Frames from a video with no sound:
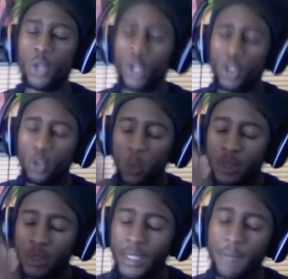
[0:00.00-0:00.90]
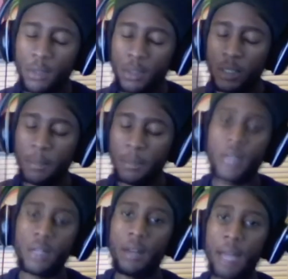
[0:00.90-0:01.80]
you will never get
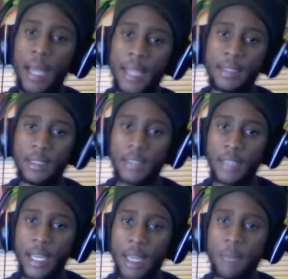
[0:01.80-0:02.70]
better at the game.